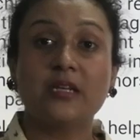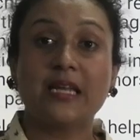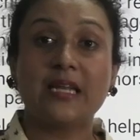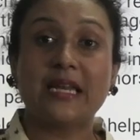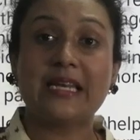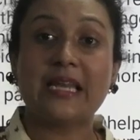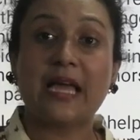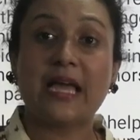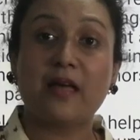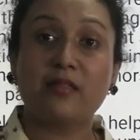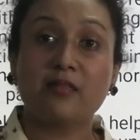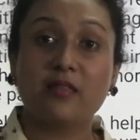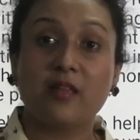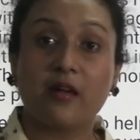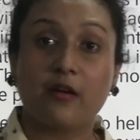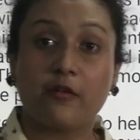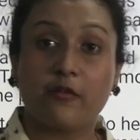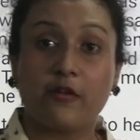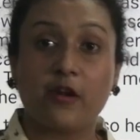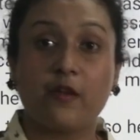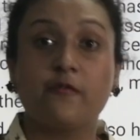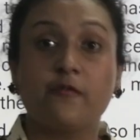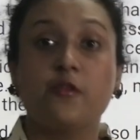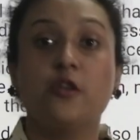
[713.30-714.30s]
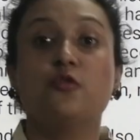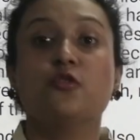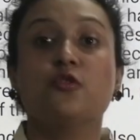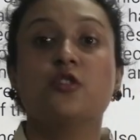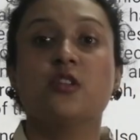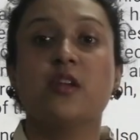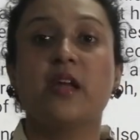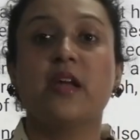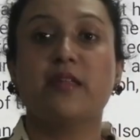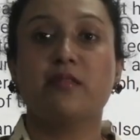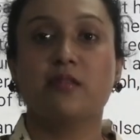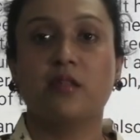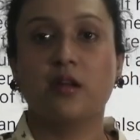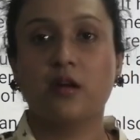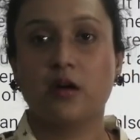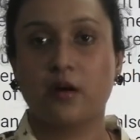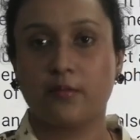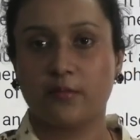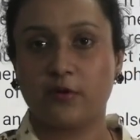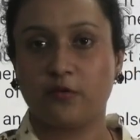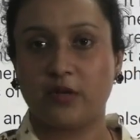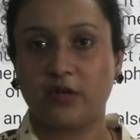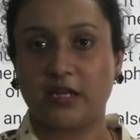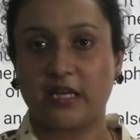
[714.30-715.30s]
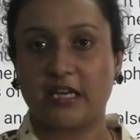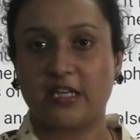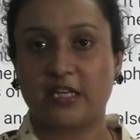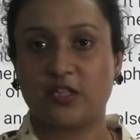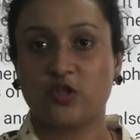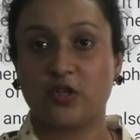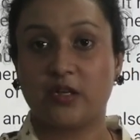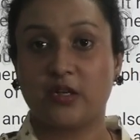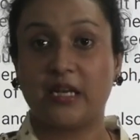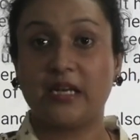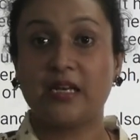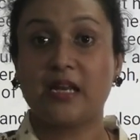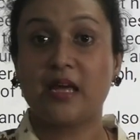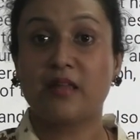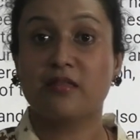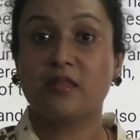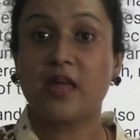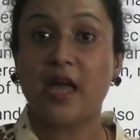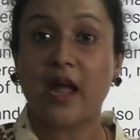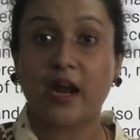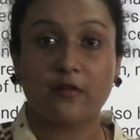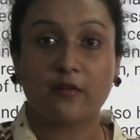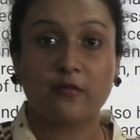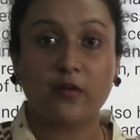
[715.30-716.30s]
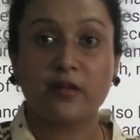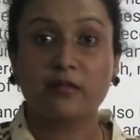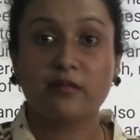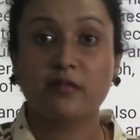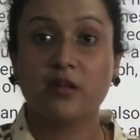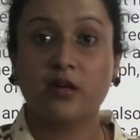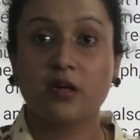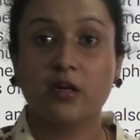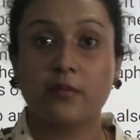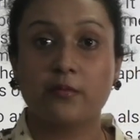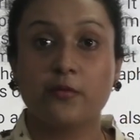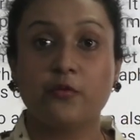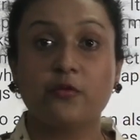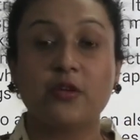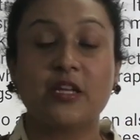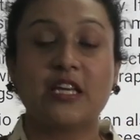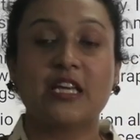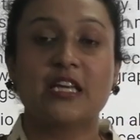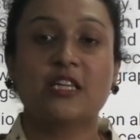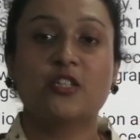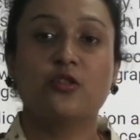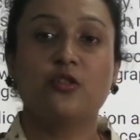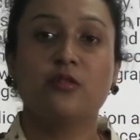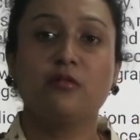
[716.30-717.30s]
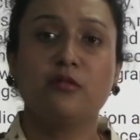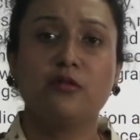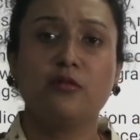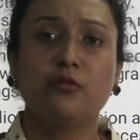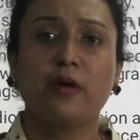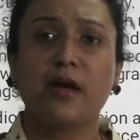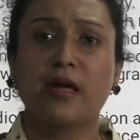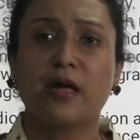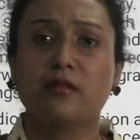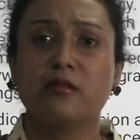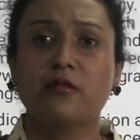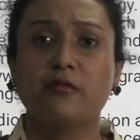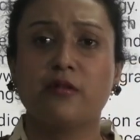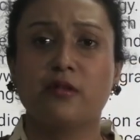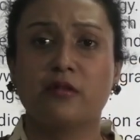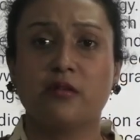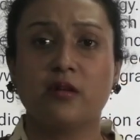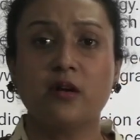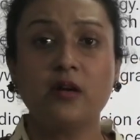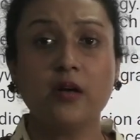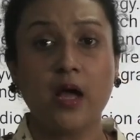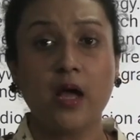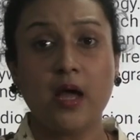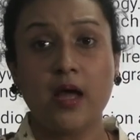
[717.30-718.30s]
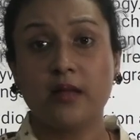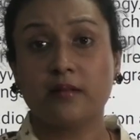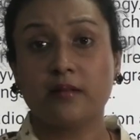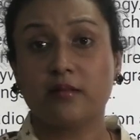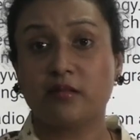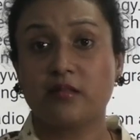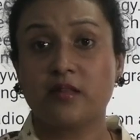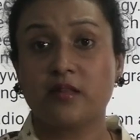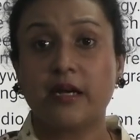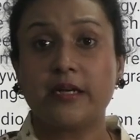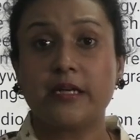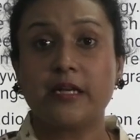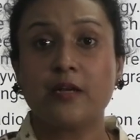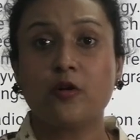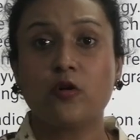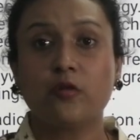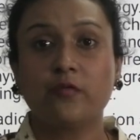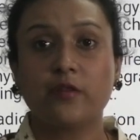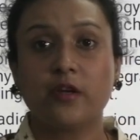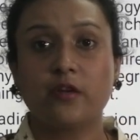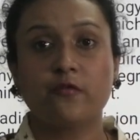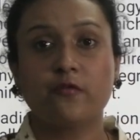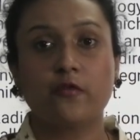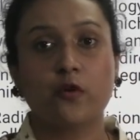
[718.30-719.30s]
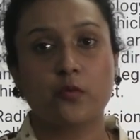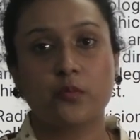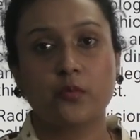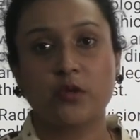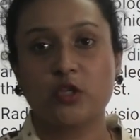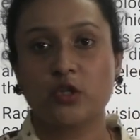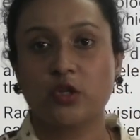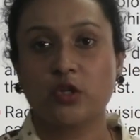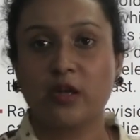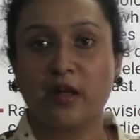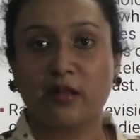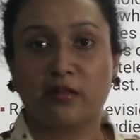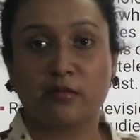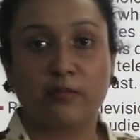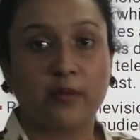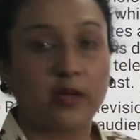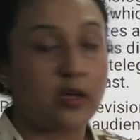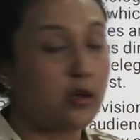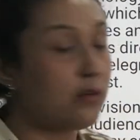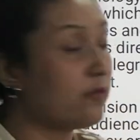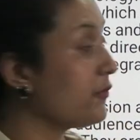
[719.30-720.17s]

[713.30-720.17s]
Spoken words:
it has revolutionized the communication. It has advanced the communication. So as a result, the sending of information has become